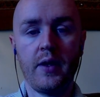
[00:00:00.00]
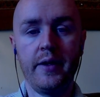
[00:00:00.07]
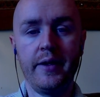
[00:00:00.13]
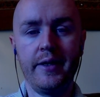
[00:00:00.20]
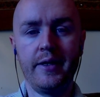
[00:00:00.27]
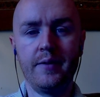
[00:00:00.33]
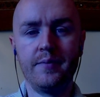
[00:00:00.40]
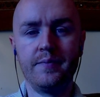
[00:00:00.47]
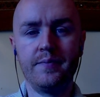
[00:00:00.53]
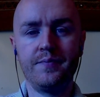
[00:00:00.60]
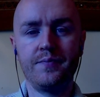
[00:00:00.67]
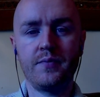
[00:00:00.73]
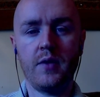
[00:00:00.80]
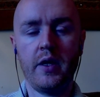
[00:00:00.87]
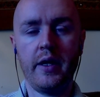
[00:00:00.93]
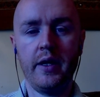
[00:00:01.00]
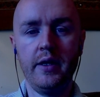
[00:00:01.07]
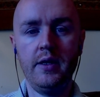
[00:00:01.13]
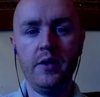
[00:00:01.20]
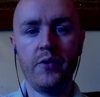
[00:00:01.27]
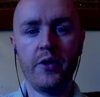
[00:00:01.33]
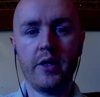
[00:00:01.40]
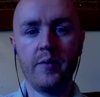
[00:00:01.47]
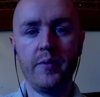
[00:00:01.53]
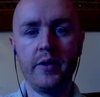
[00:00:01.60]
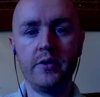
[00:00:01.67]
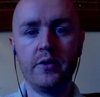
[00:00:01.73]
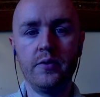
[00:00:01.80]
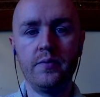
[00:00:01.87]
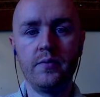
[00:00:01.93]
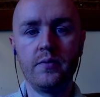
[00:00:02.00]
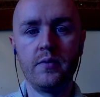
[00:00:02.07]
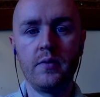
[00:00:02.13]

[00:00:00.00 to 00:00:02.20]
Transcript: Um, I highly recommend them.